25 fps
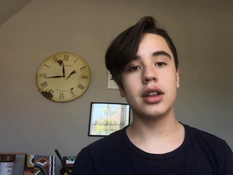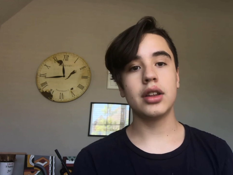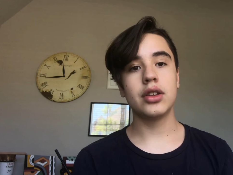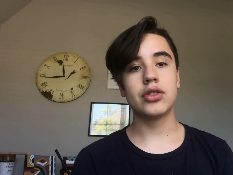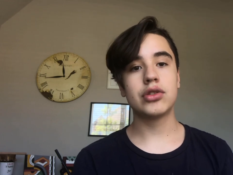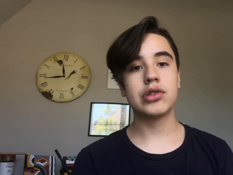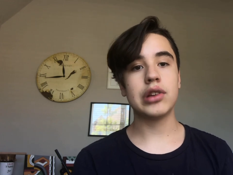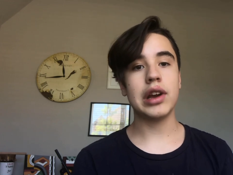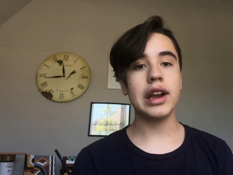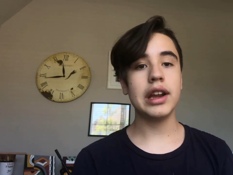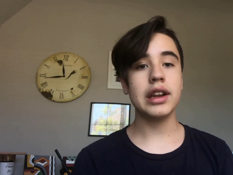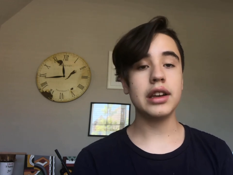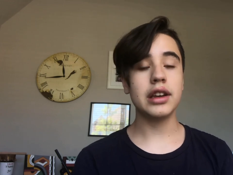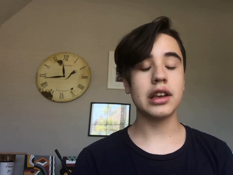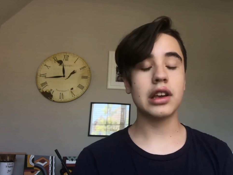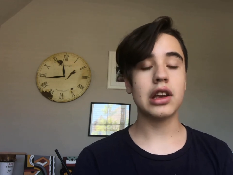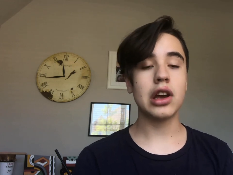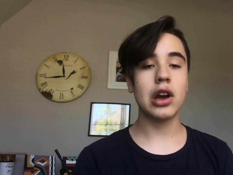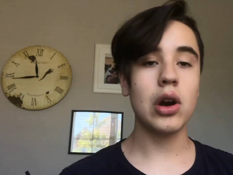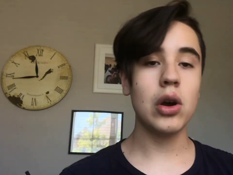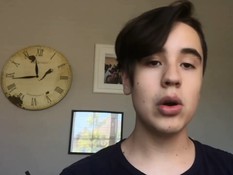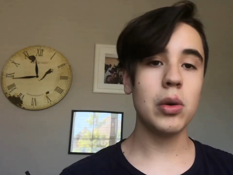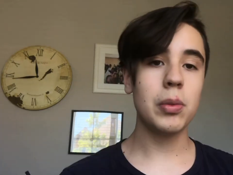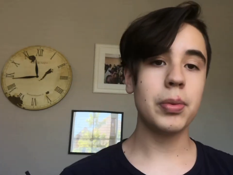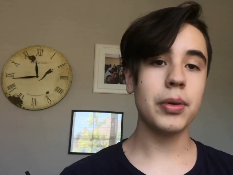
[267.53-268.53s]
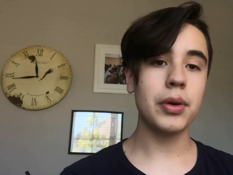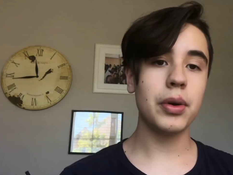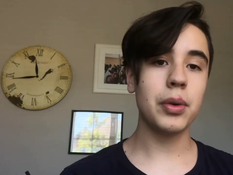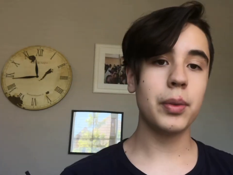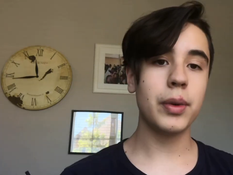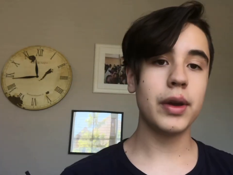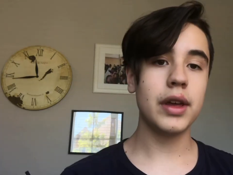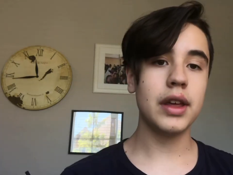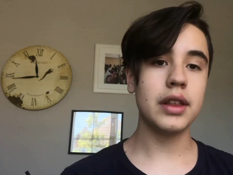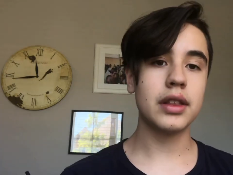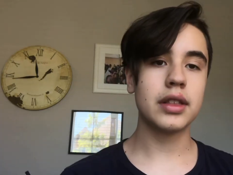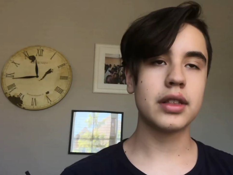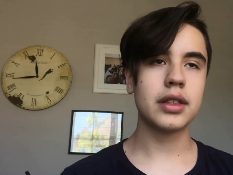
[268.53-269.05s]
trying to cope
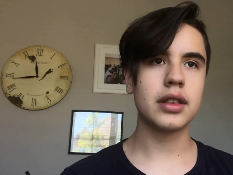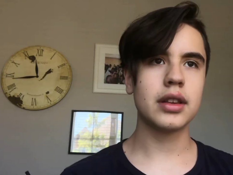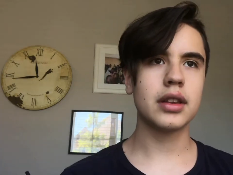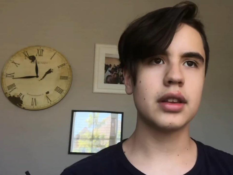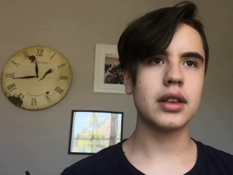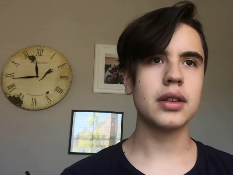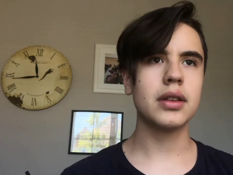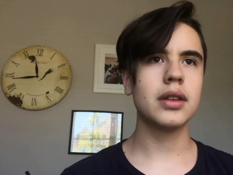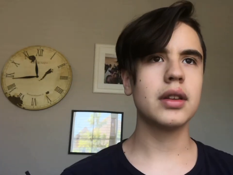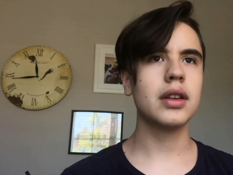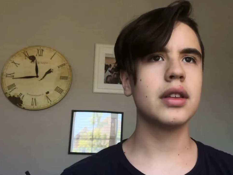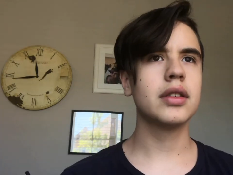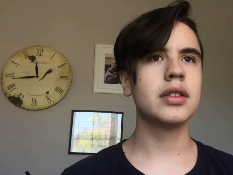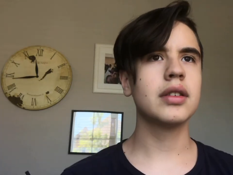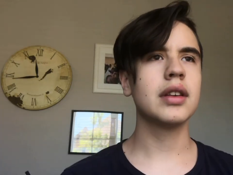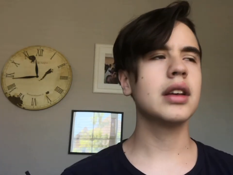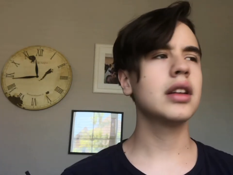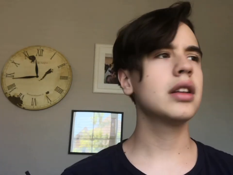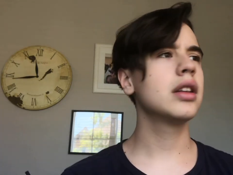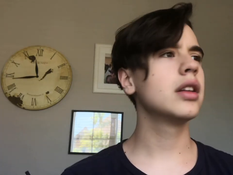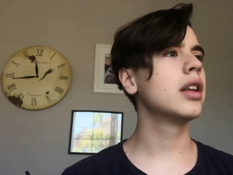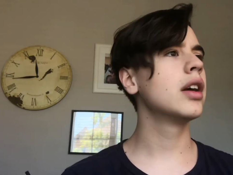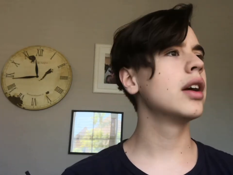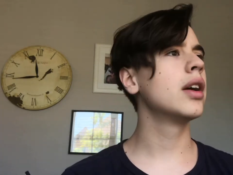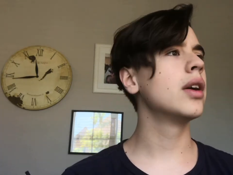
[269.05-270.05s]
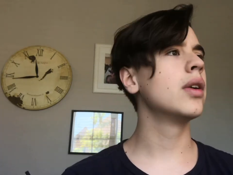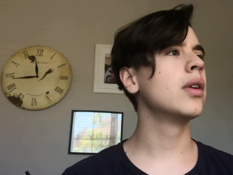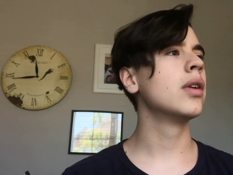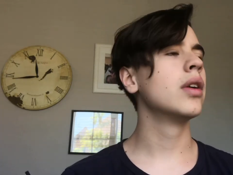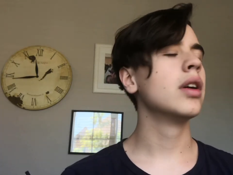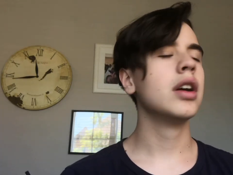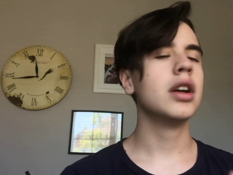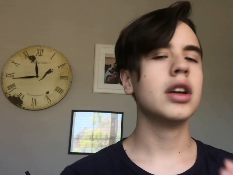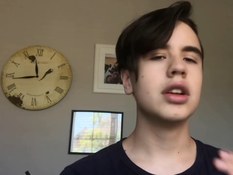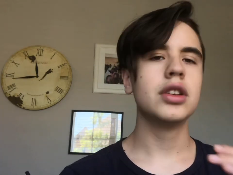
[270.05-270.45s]
with, is that, no.